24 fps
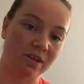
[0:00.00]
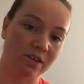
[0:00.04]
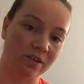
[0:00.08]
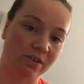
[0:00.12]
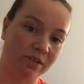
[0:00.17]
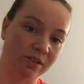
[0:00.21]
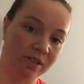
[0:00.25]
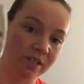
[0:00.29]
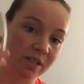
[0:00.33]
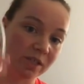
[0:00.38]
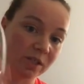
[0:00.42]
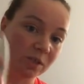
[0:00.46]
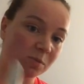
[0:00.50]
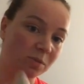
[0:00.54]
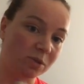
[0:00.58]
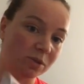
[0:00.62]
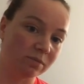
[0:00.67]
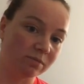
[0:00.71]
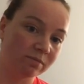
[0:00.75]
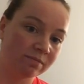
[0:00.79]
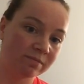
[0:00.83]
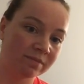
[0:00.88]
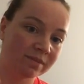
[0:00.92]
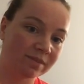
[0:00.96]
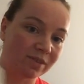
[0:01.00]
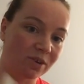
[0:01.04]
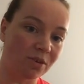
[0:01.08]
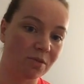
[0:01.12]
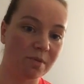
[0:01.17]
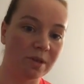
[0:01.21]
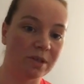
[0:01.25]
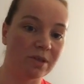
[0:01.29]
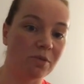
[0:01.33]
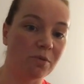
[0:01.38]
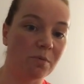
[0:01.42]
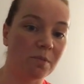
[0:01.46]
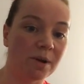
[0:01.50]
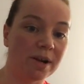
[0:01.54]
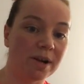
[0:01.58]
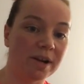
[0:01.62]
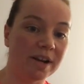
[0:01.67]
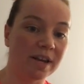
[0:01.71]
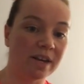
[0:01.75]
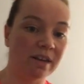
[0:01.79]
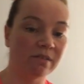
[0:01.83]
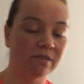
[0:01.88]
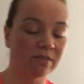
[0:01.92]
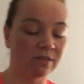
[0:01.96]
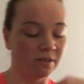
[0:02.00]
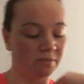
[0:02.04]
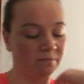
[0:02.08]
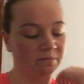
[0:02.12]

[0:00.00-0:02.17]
your teaspoon, I've got my little butter knife.